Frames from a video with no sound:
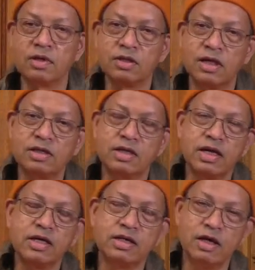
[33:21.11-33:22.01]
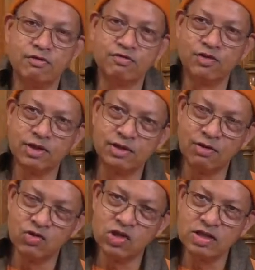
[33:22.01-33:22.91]
that great love for the
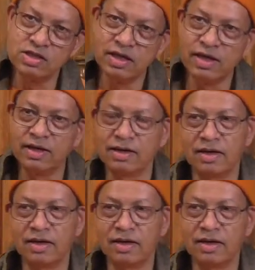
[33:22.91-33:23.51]
devotees he had,